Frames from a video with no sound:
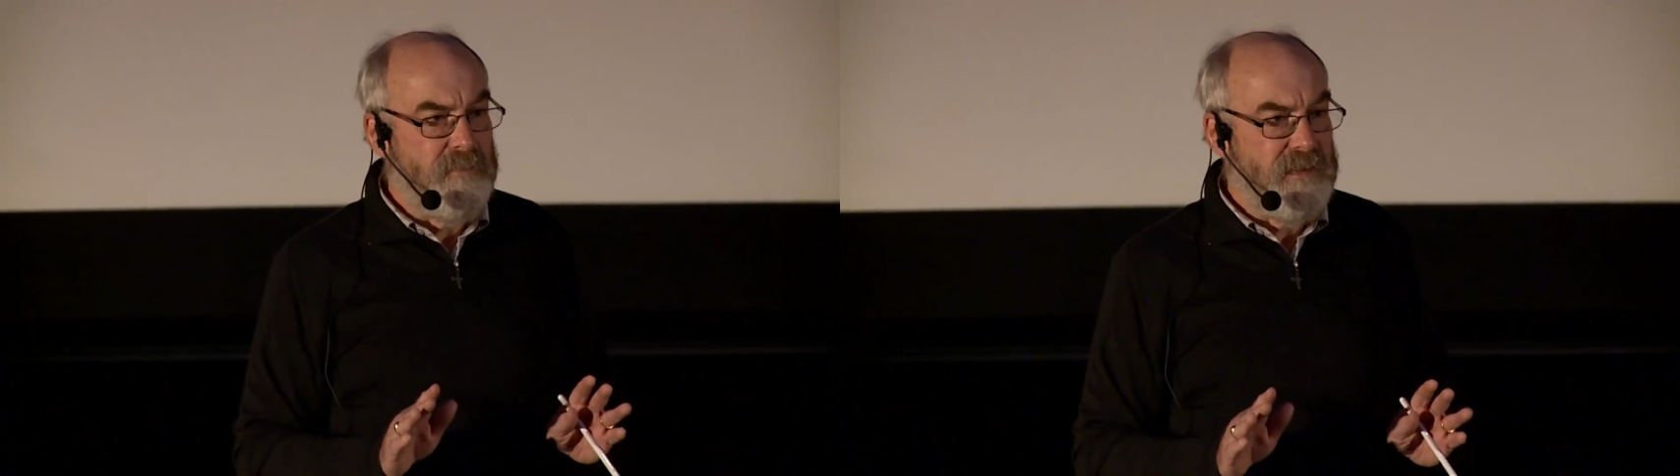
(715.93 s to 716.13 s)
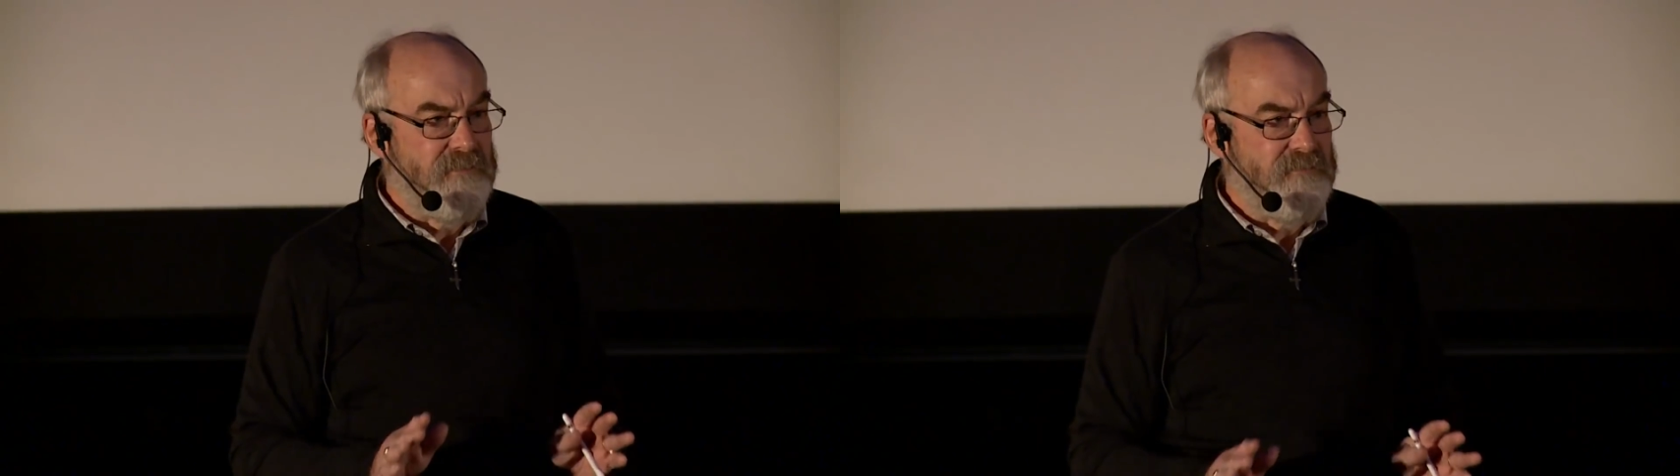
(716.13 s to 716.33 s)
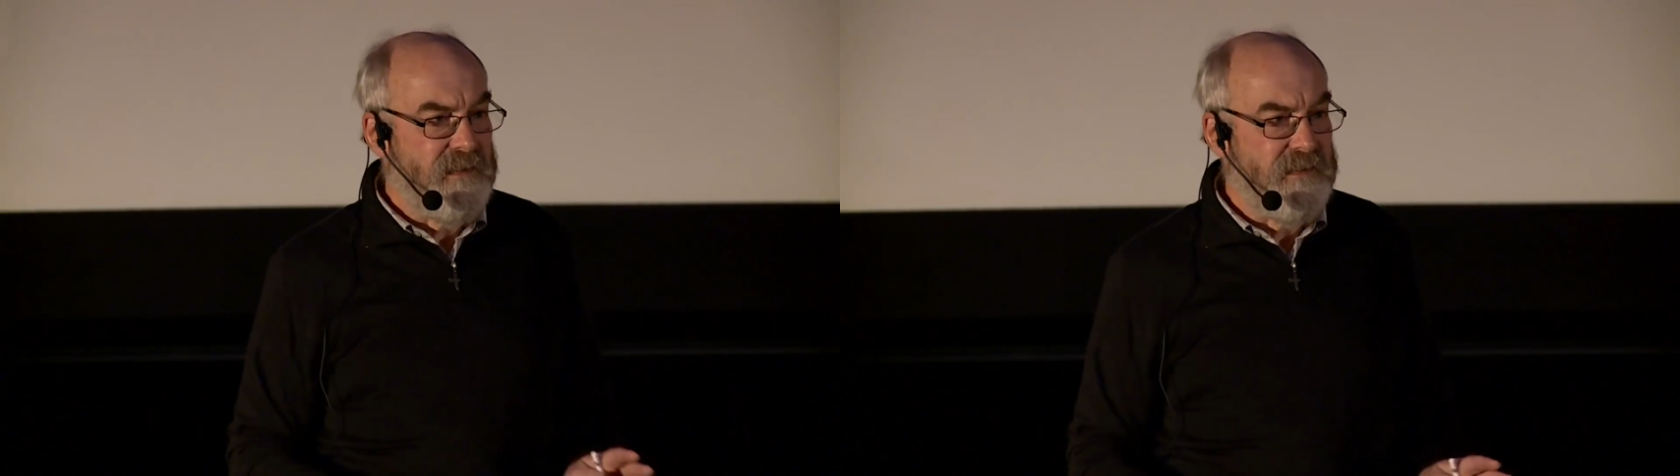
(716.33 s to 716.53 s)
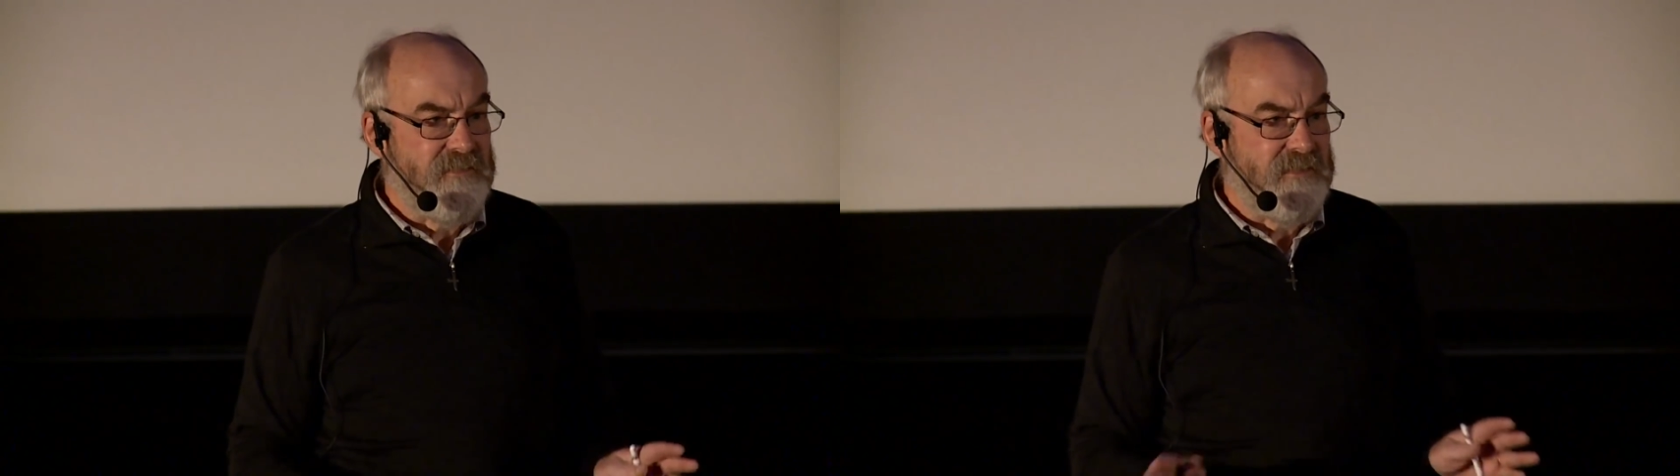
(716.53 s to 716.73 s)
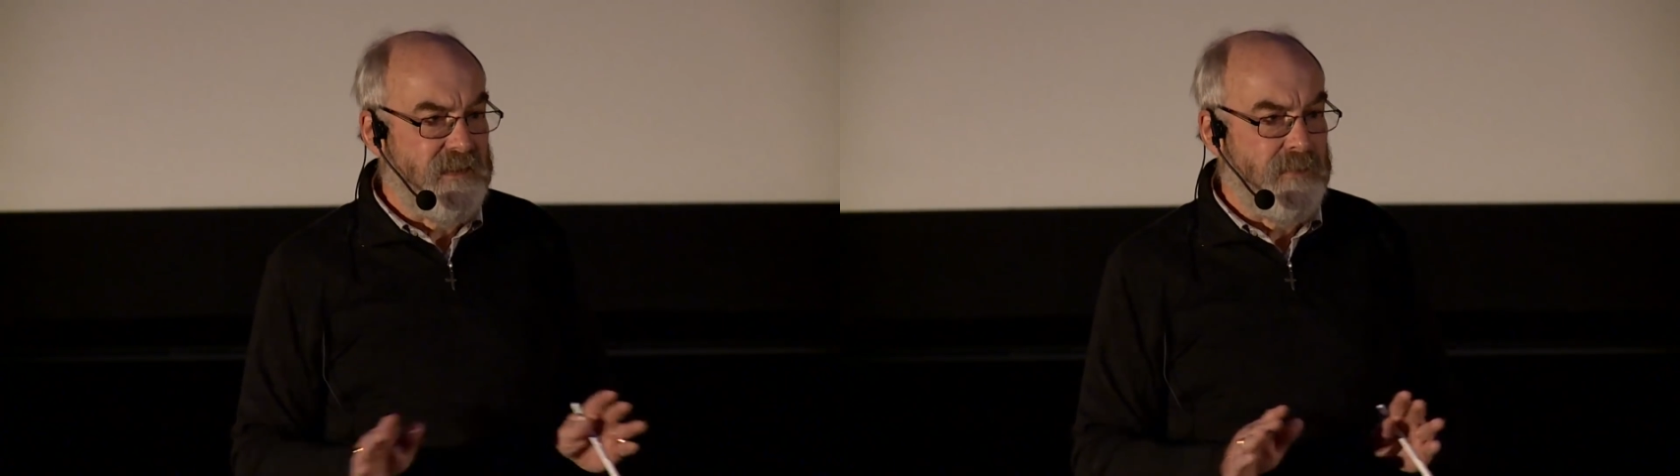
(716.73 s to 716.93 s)
but it really
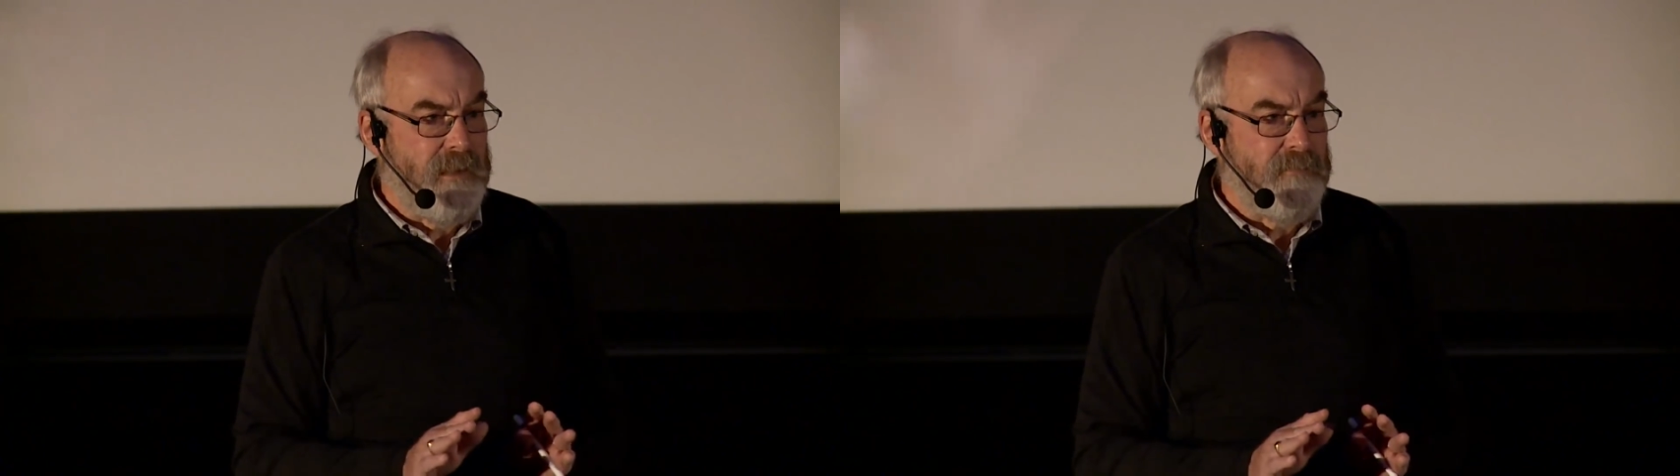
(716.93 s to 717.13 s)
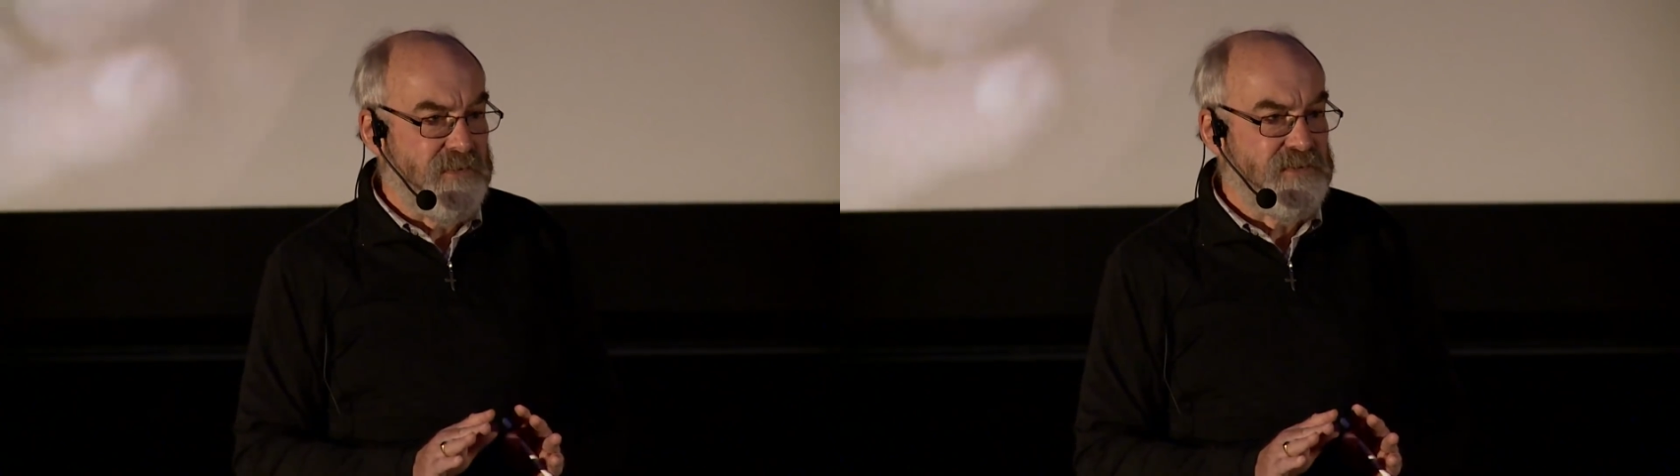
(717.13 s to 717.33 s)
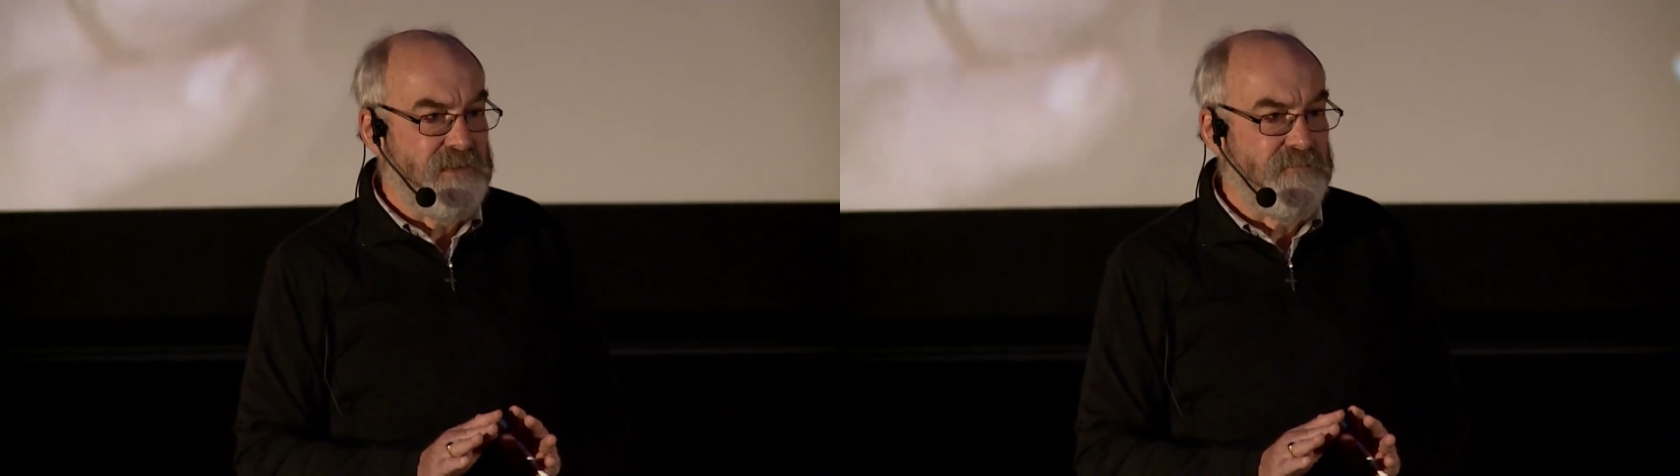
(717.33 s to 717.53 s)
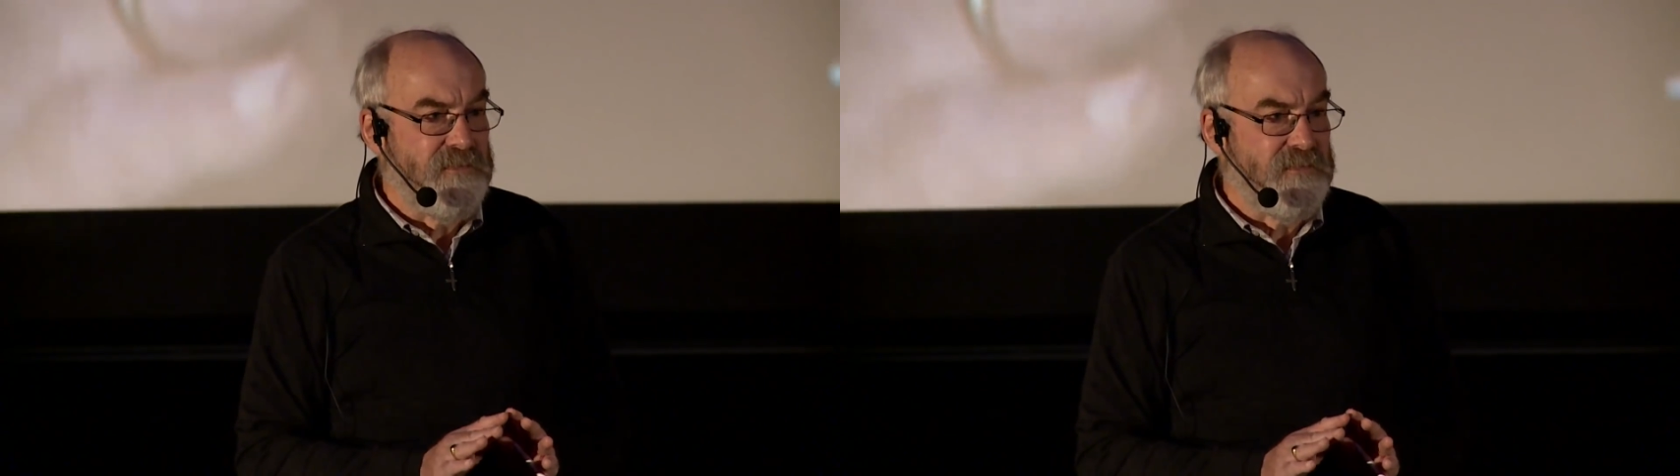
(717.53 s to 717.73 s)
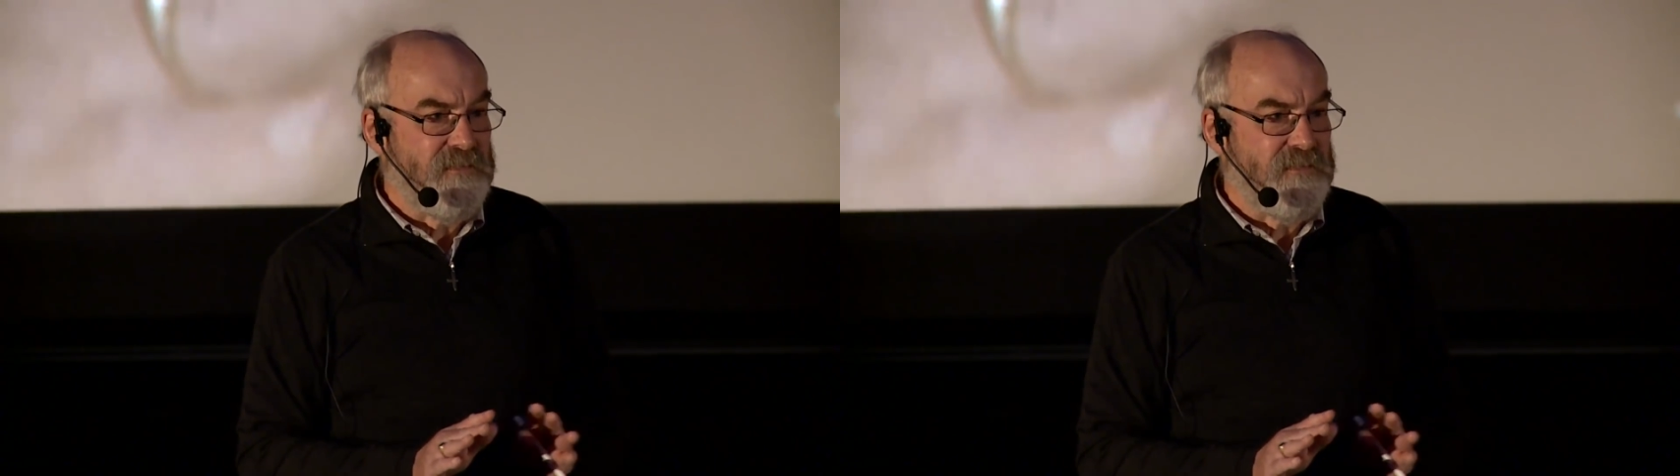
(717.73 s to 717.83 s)
isn't going to make much difference